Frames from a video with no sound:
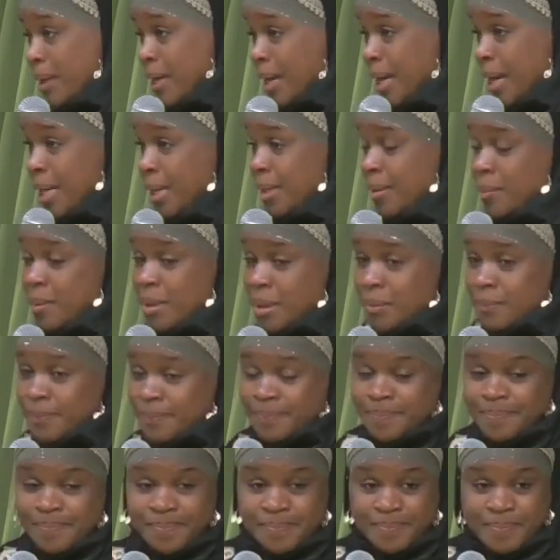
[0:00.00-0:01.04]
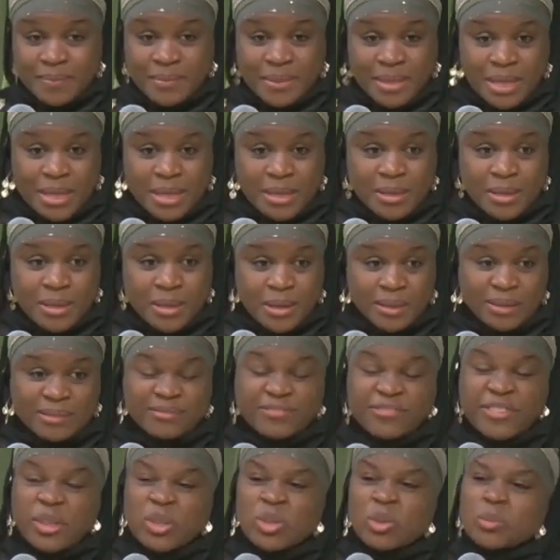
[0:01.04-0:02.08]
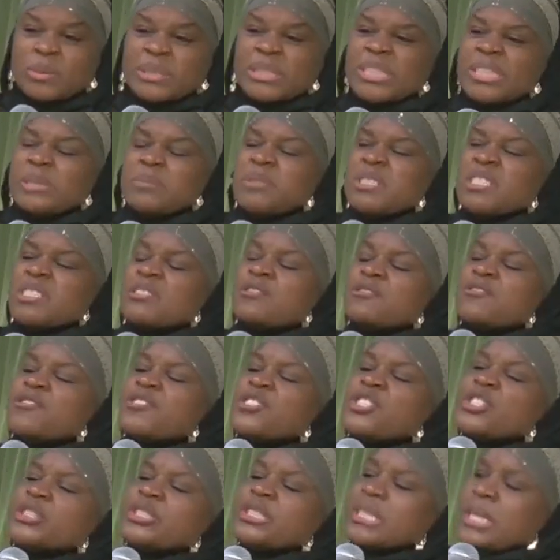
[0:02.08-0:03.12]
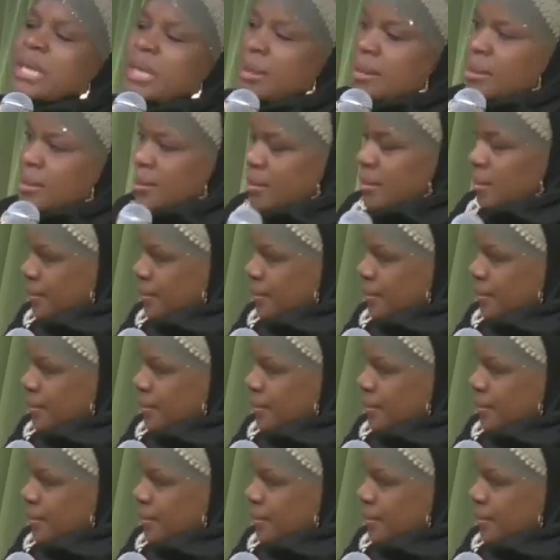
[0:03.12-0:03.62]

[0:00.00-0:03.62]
Alameen. And Pharaoh becomes infuriated.